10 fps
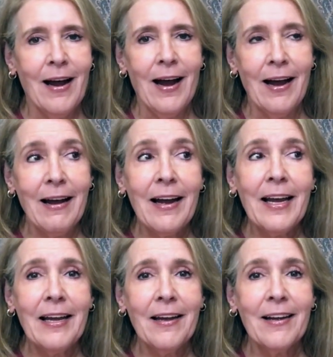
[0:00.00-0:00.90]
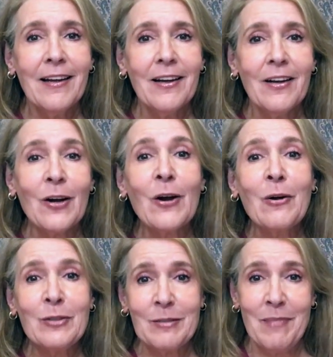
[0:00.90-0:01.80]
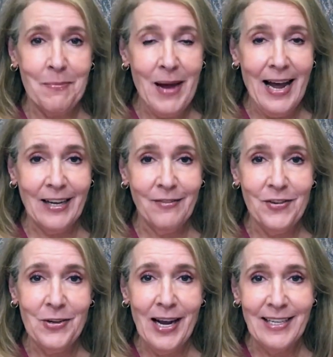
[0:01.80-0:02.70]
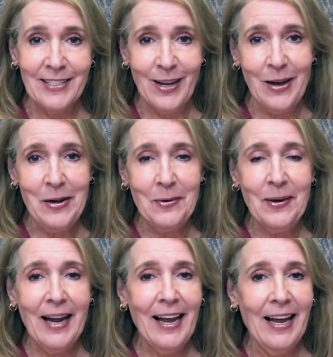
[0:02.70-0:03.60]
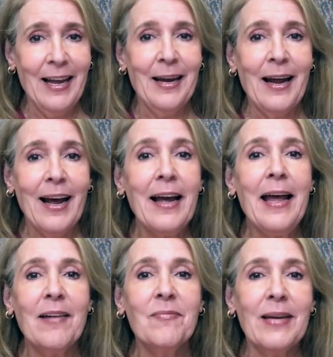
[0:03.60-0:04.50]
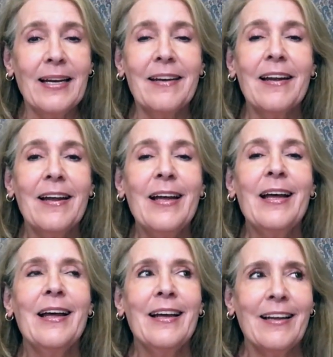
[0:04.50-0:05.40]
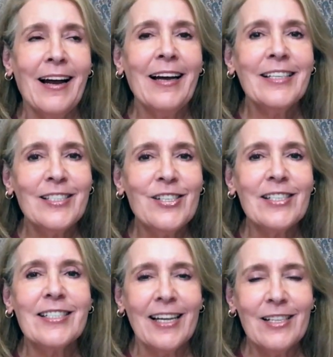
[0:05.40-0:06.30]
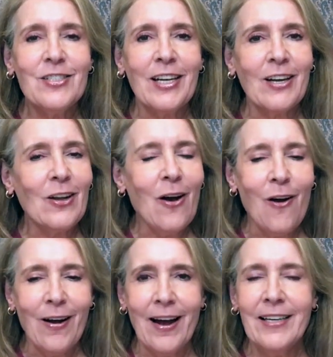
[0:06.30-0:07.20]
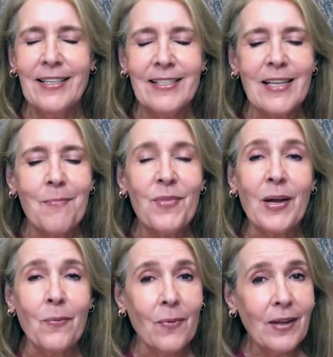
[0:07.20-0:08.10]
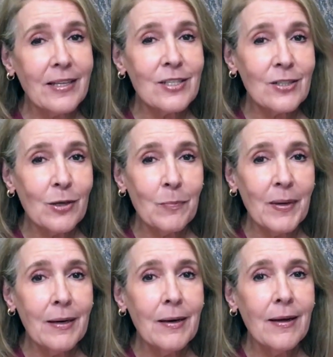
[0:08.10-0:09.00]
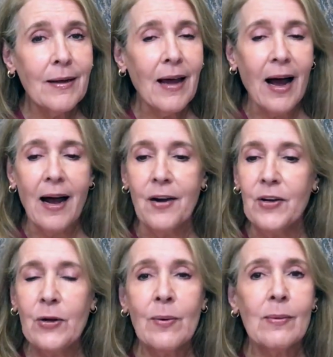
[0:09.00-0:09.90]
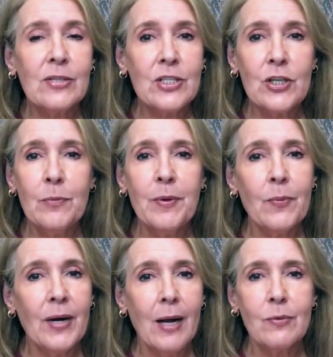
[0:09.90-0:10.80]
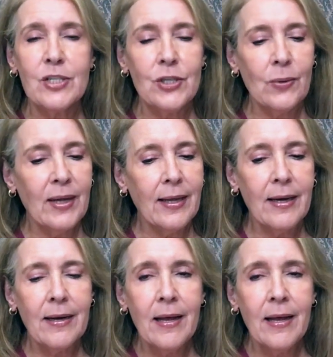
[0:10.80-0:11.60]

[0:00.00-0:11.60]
I hurt my back a few days ago, and I have been kind of just inching along. I did something really stupid. I knew it was stupid when I was doing it